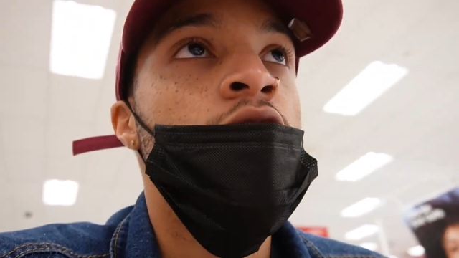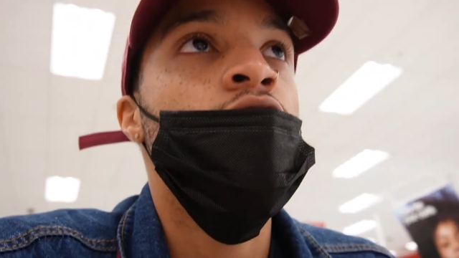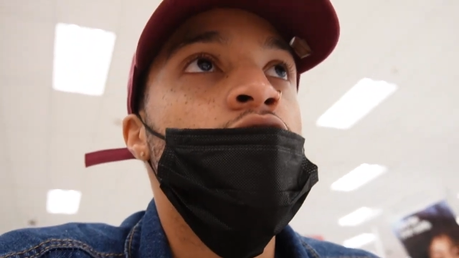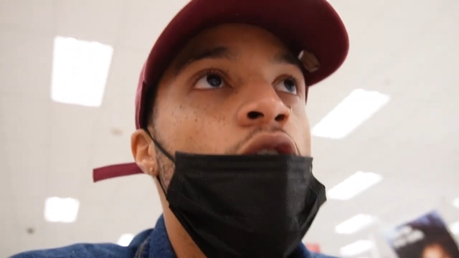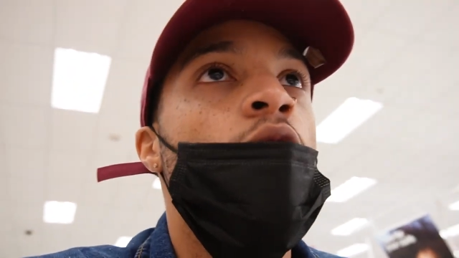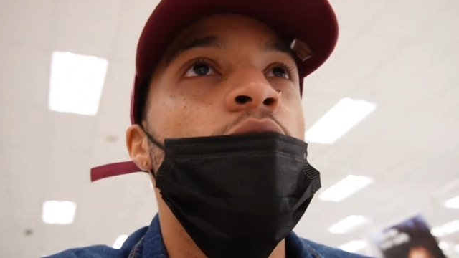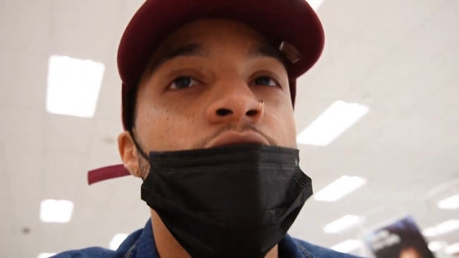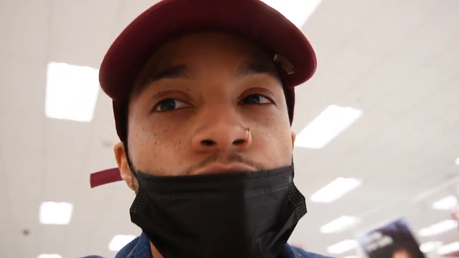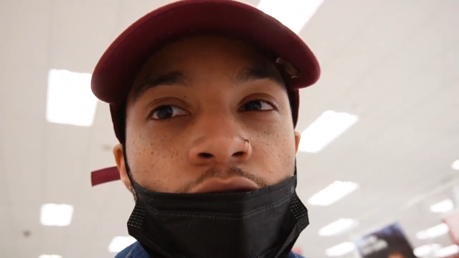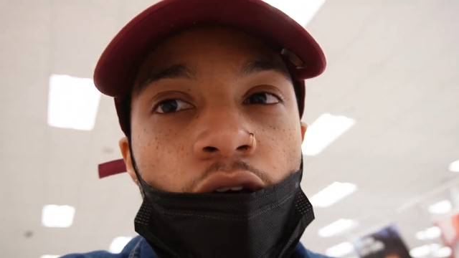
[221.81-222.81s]
So
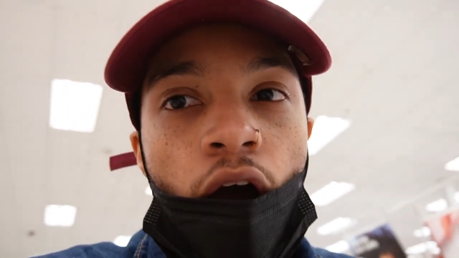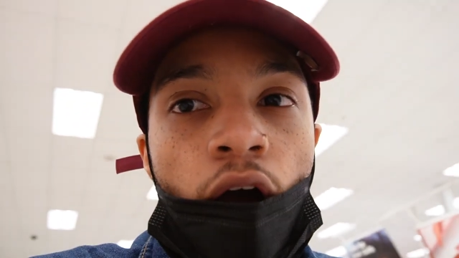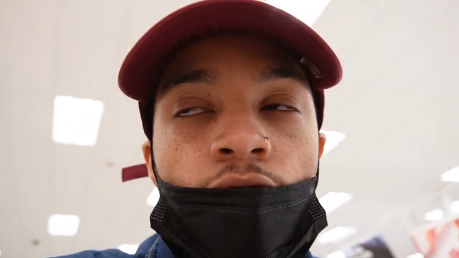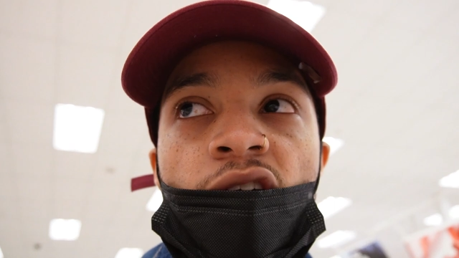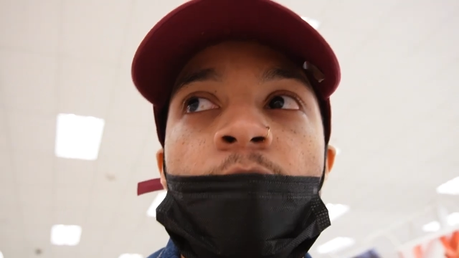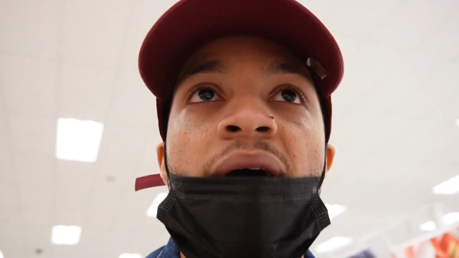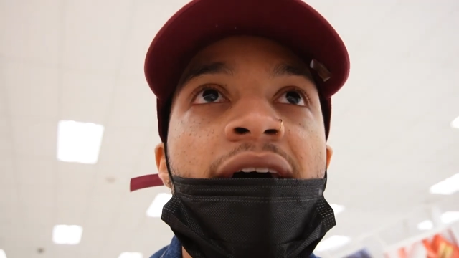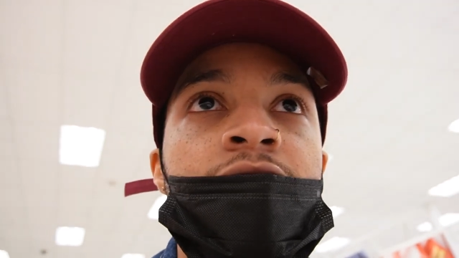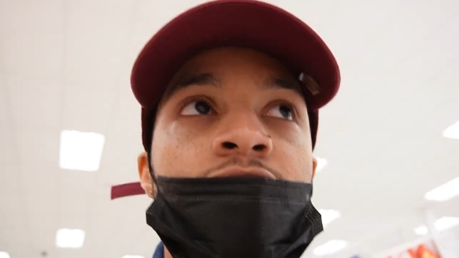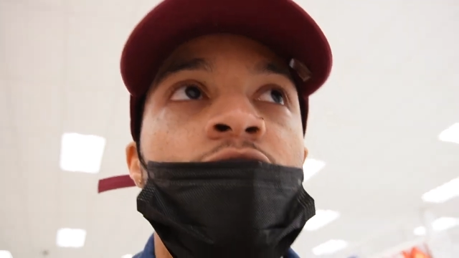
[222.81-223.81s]
it's really hard for
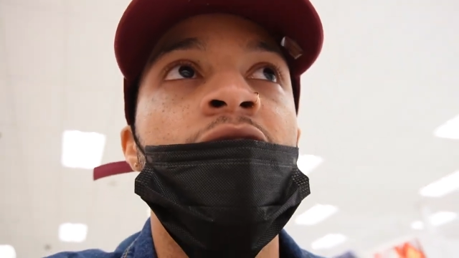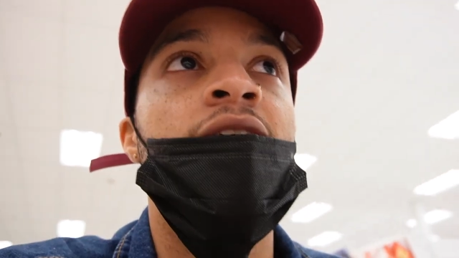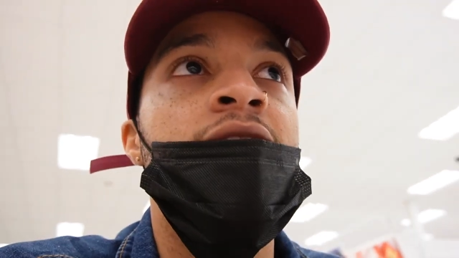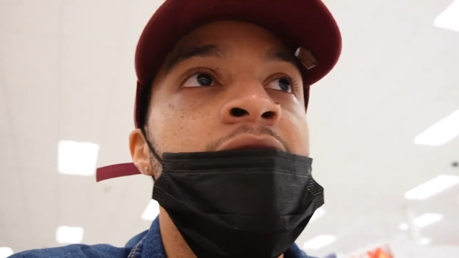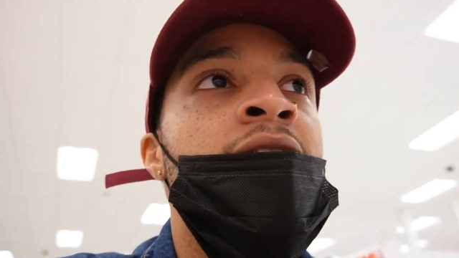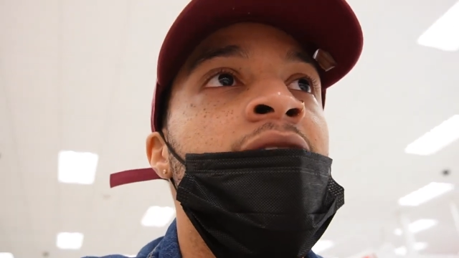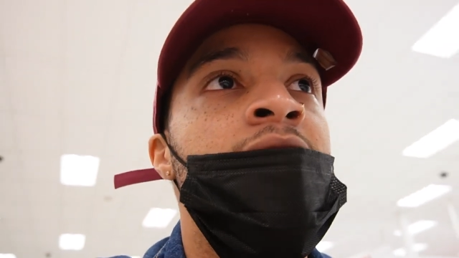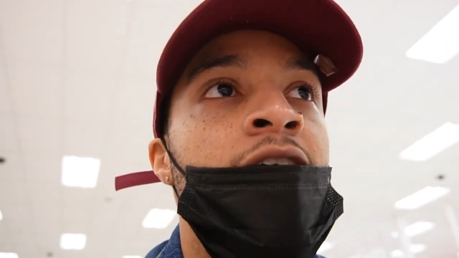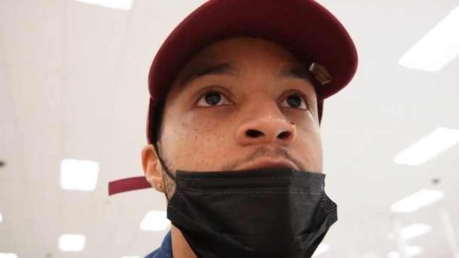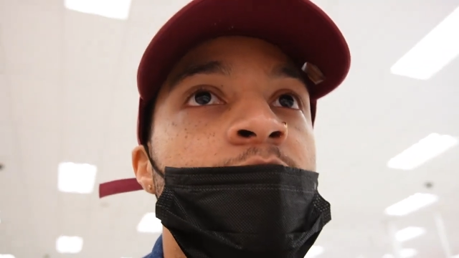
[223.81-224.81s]
Biden to get anything
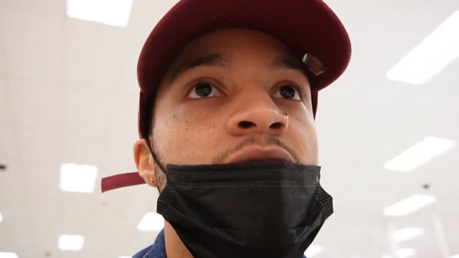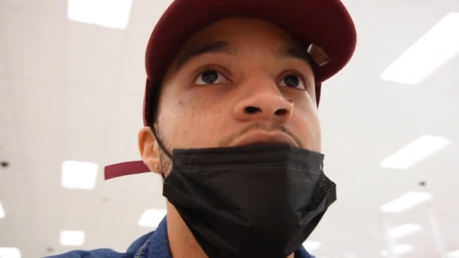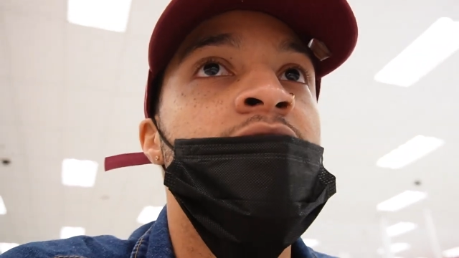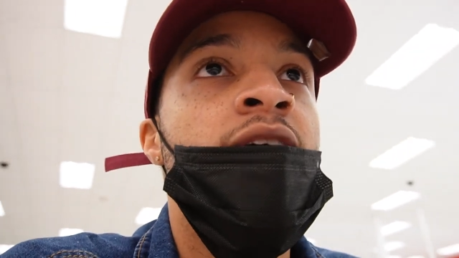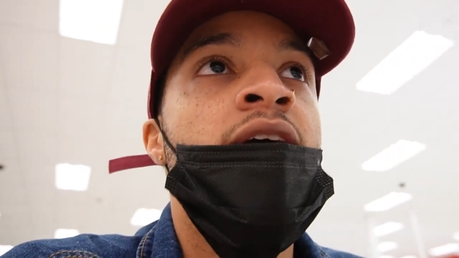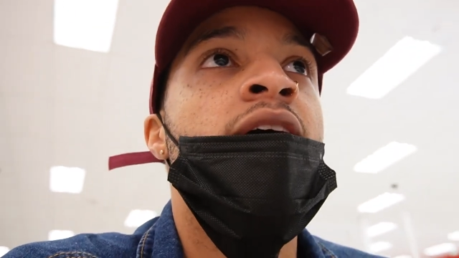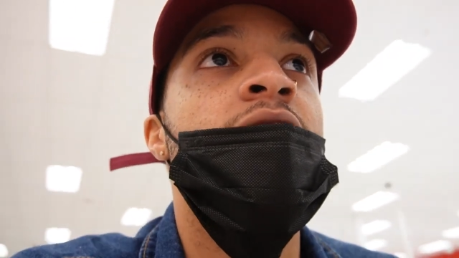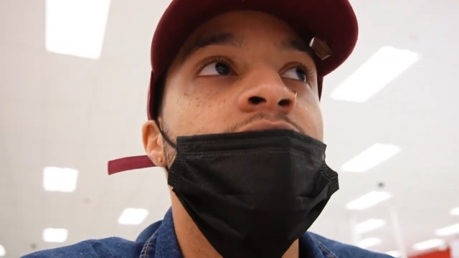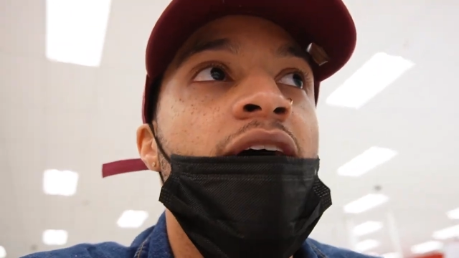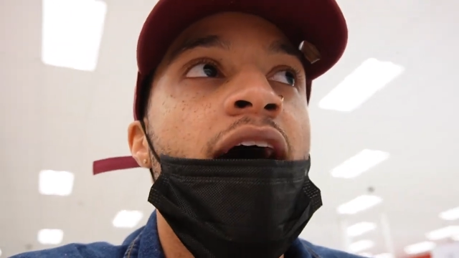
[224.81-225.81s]
done, because if the